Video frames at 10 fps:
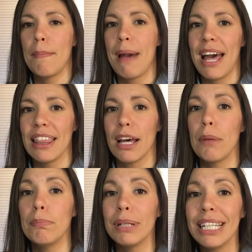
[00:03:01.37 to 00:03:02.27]
Math
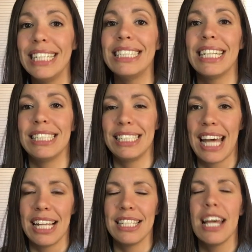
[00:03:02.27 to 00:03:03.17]
Complete
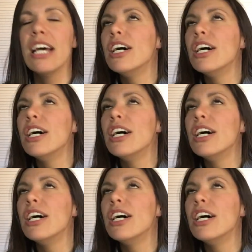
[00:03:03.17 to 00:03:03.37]
set.